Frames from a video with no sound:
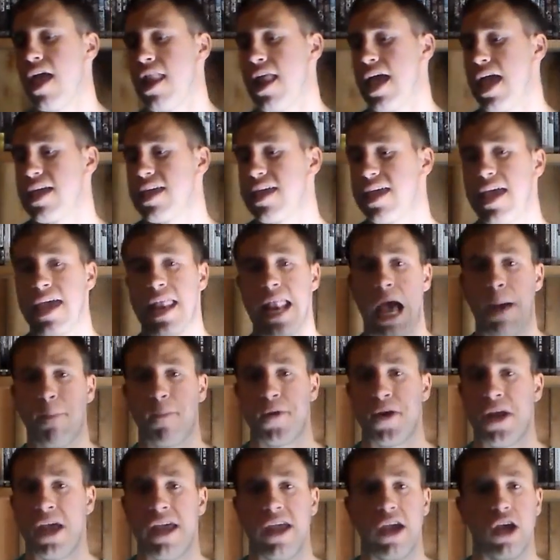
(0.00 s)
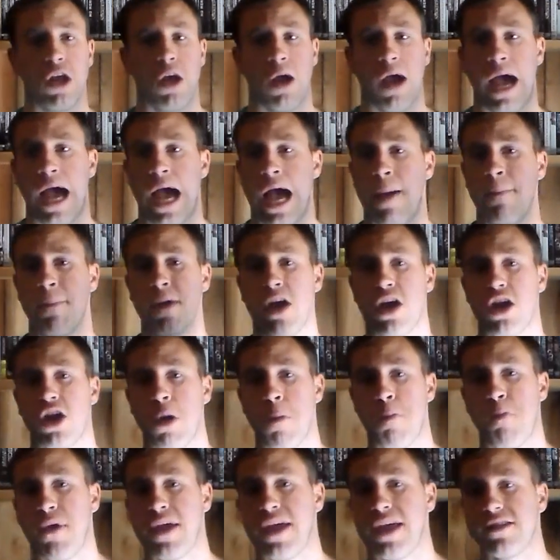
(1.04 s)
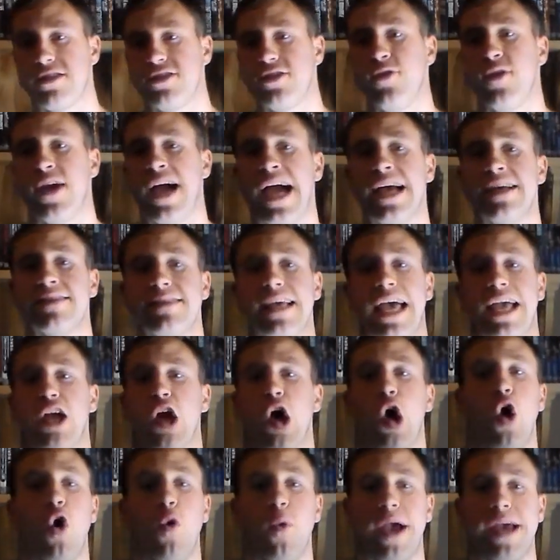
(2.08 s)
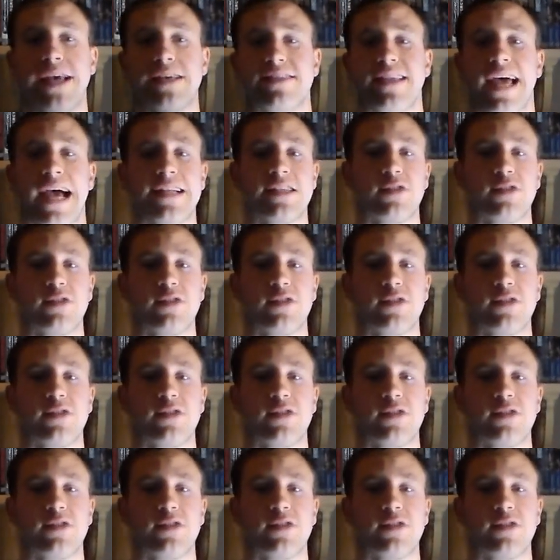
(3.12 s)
and I and I'm gonna here to I'm here to bring it to you guys like always.